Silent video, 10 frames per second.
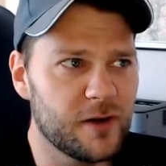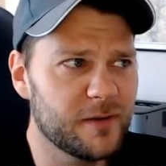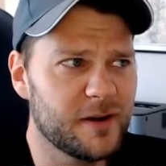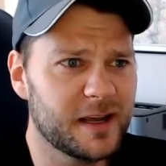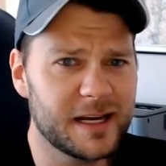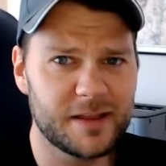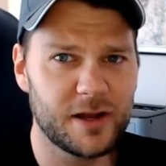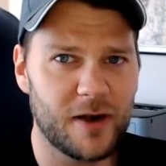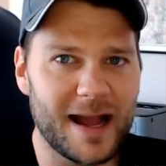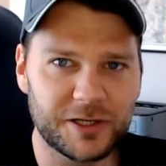you're not getting the
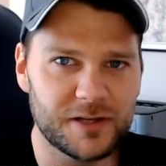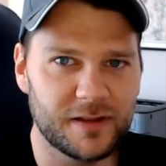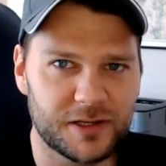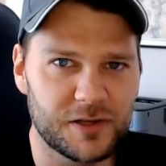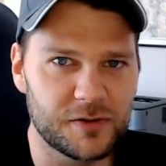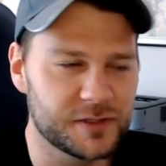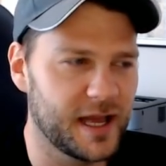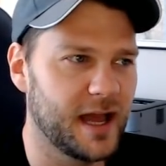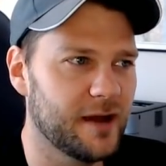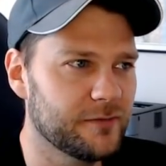interaction that you used to
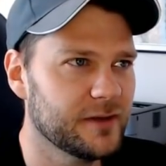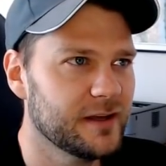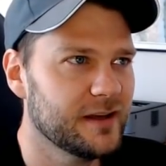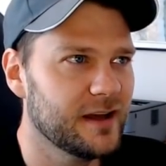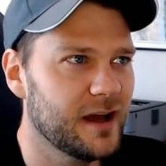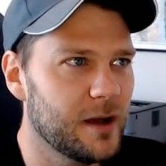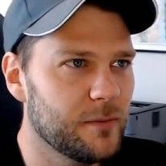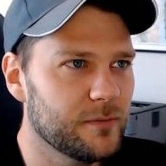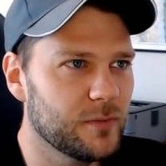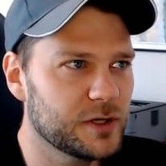have
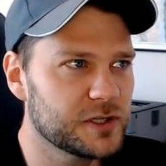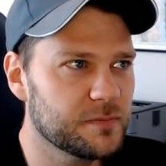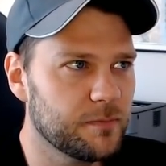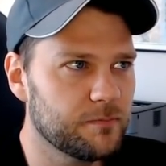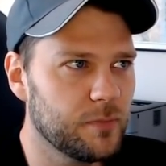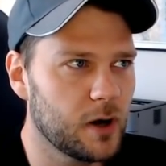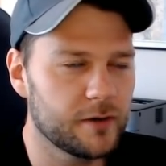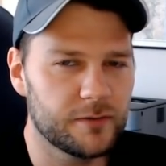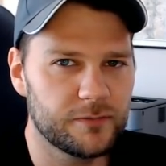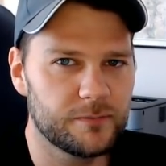um, which is part
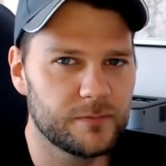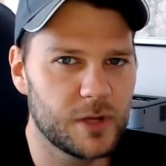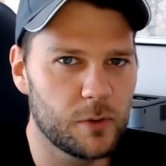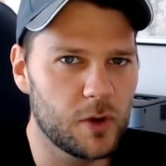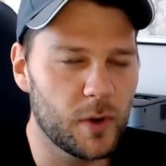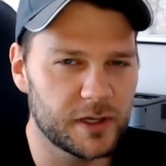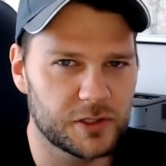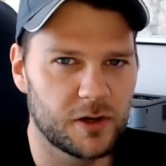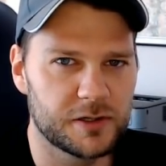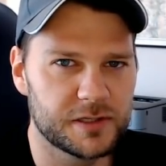of you know going to
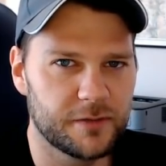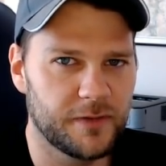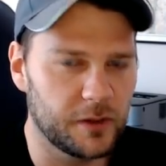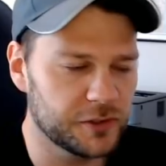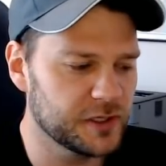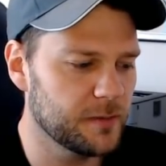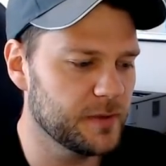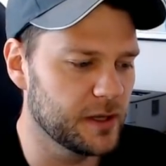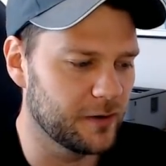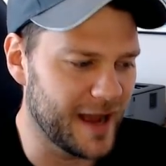church is the fellowship
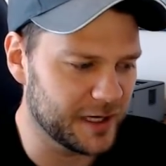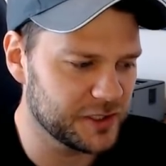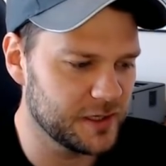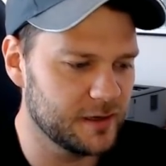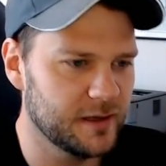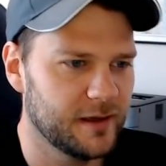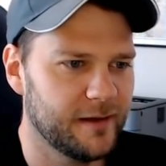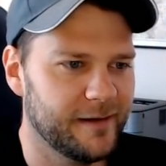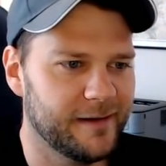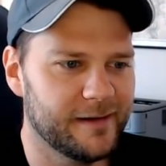the interaction
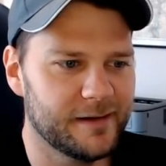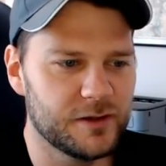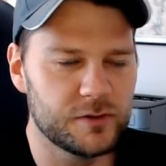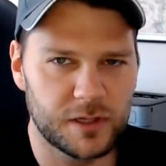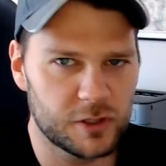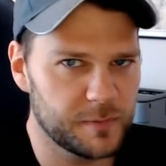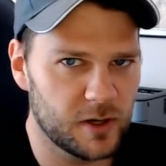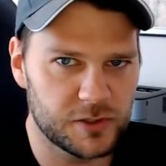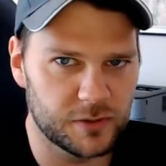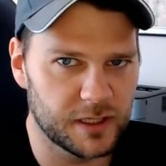uh, using your
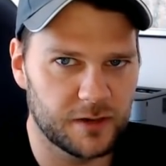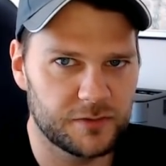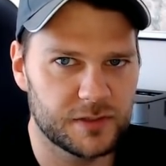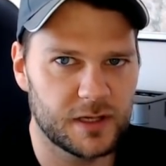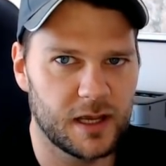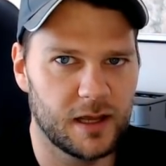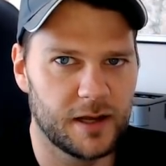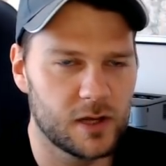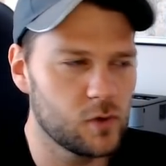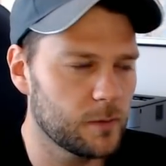spiritual gifts in
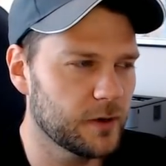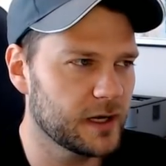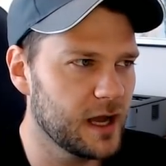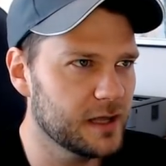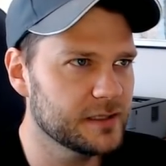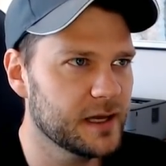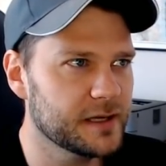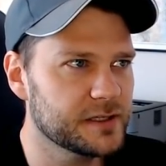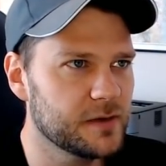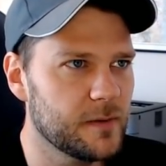a corporate
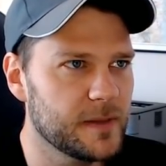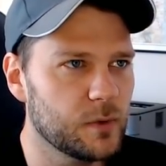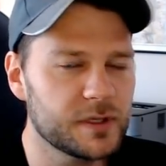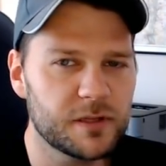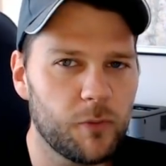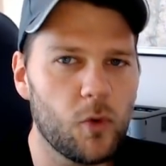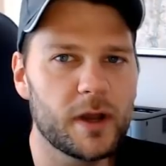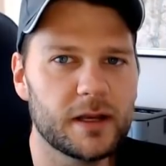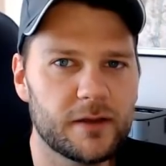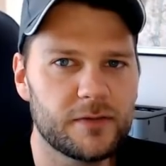context i mean what's the
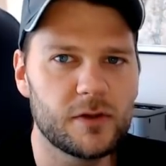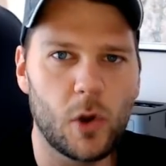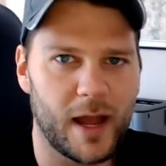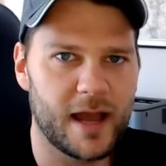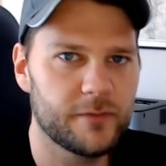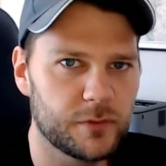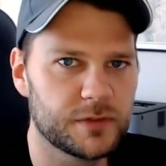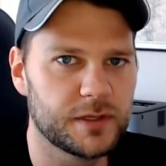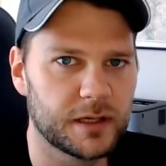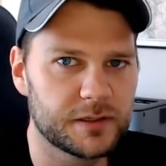point if you don't have those
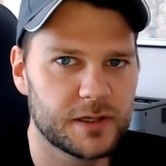things